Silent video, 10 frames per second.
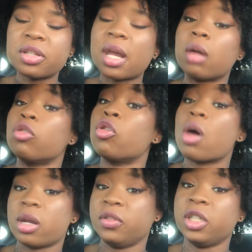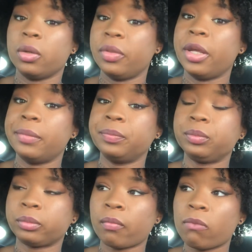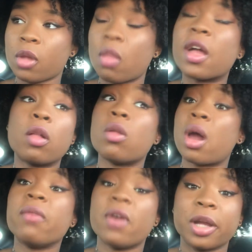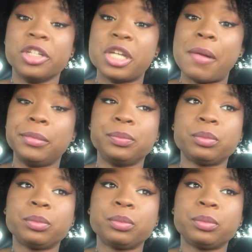had a lot of shit on there. Like a lot of fucking shit.